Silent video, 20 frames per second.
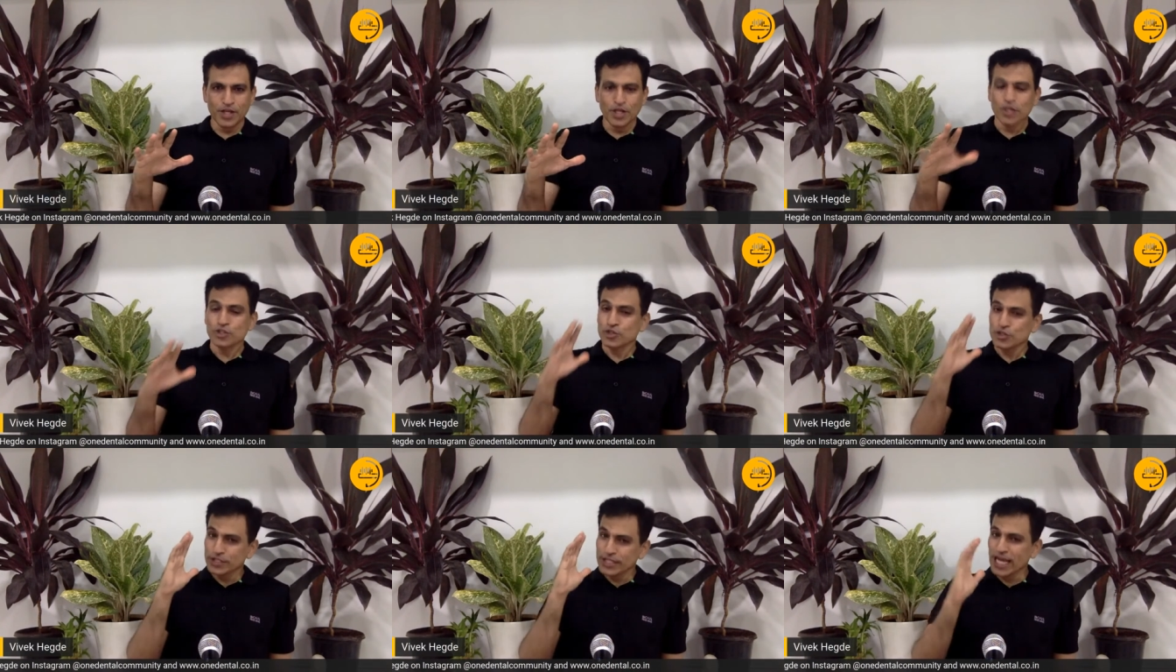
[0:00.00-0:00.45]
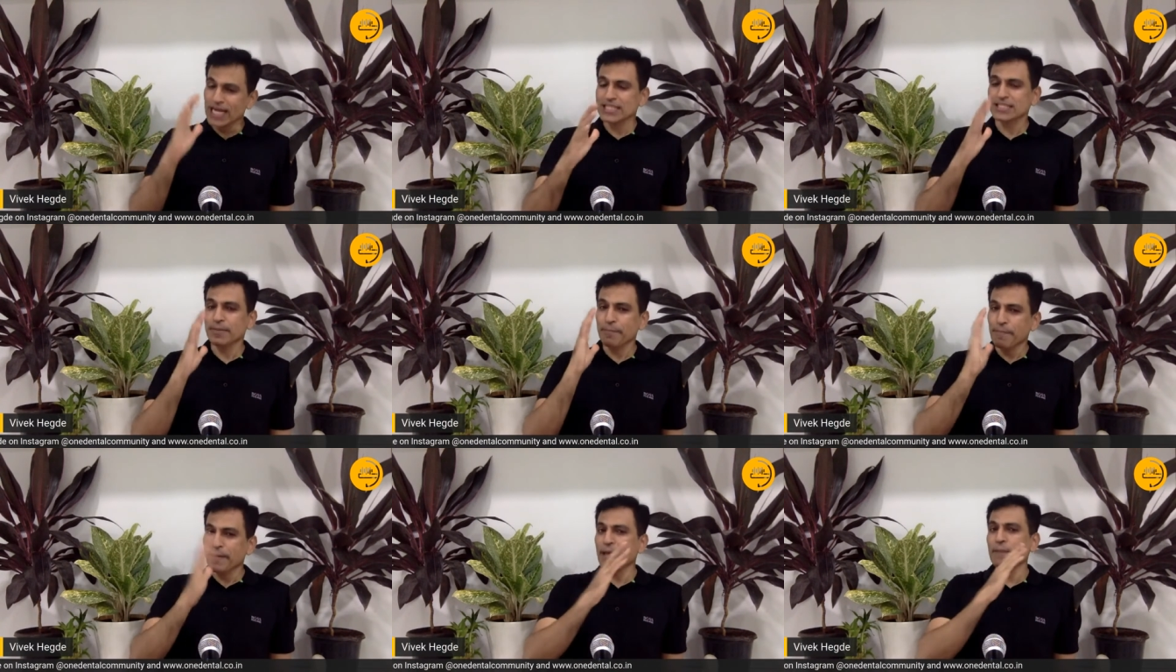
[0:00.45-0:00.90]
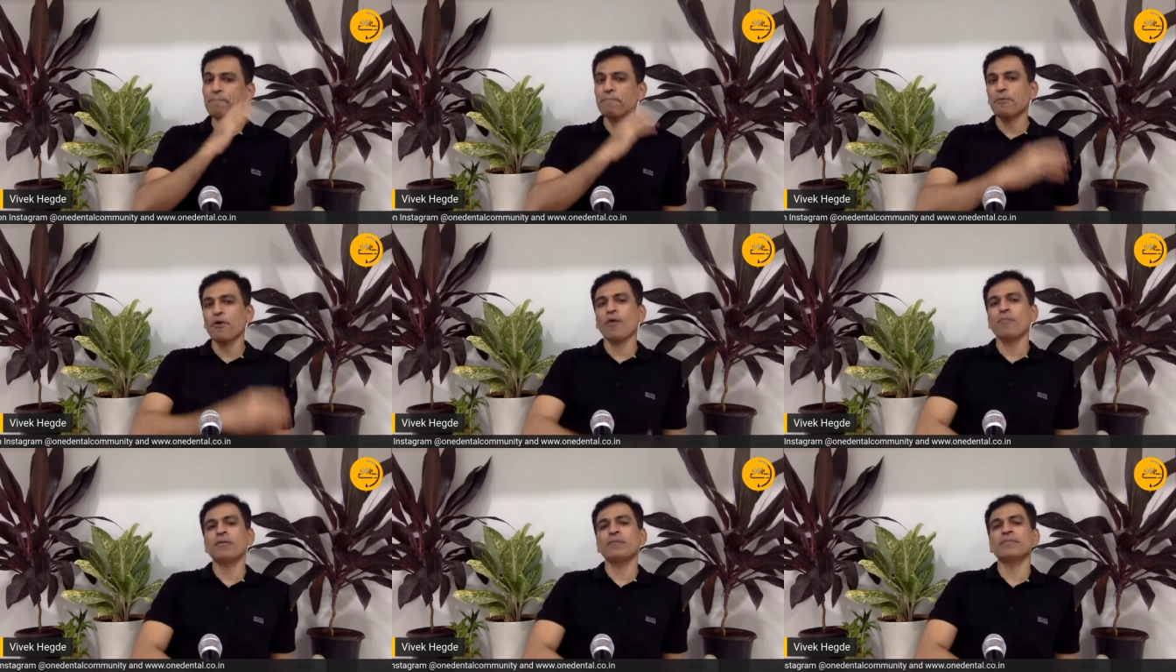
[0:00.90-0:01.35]
So that's a big
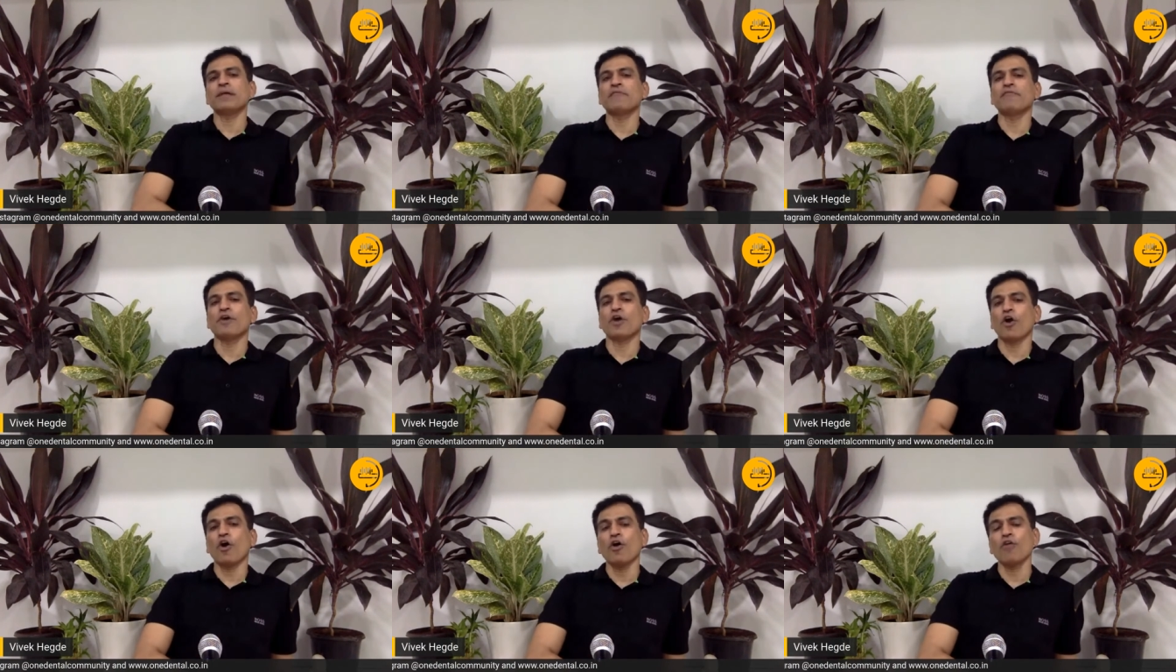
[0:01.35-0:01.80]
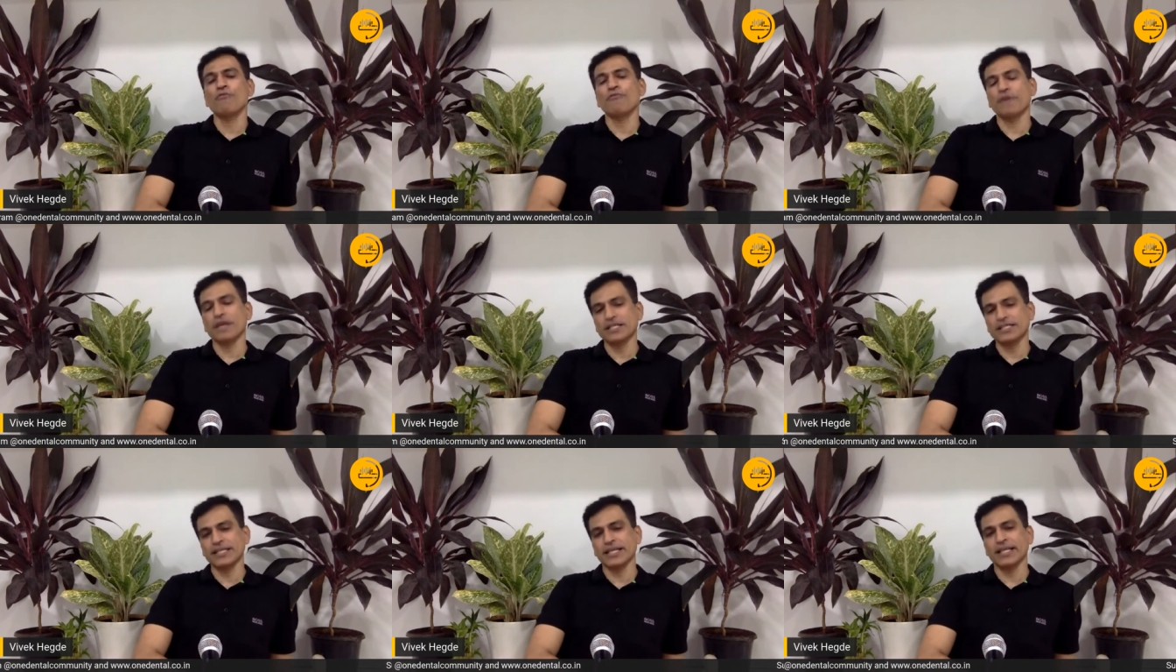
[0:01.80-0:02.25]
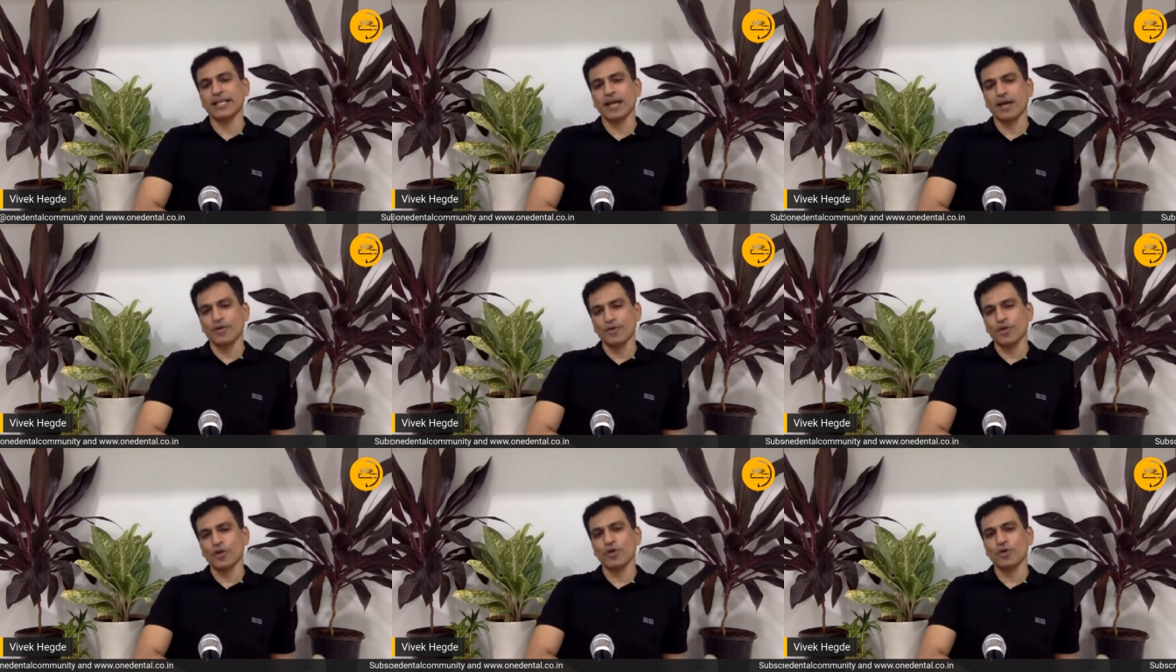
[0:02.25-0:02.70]
problem that we are all facing
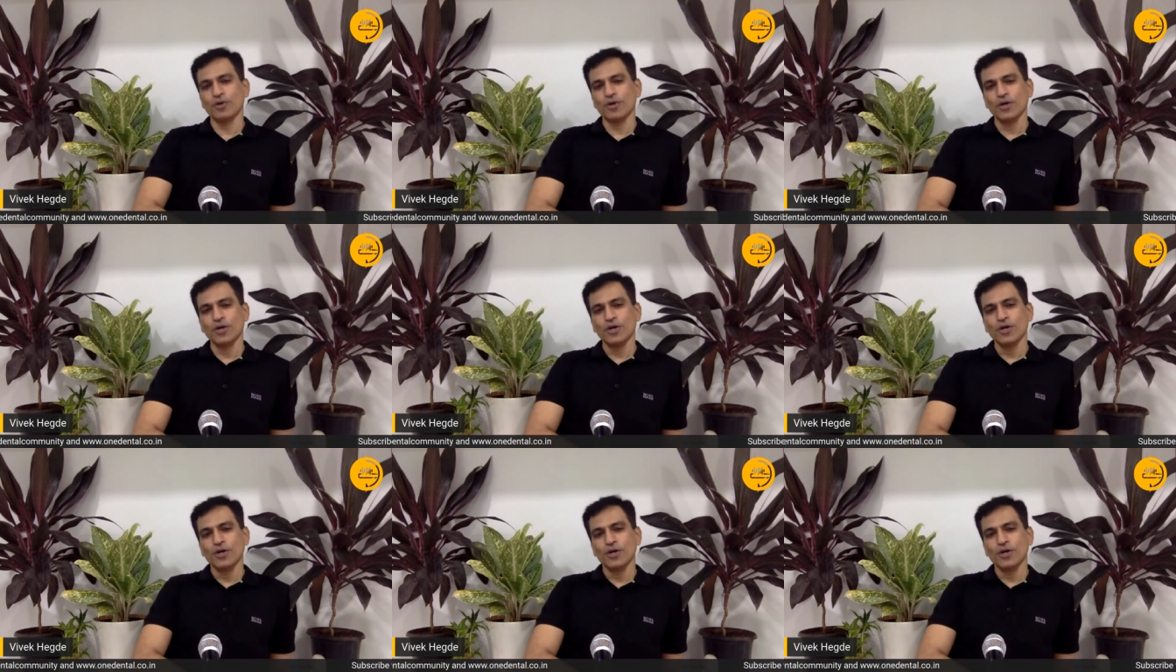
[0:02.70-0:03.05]
now.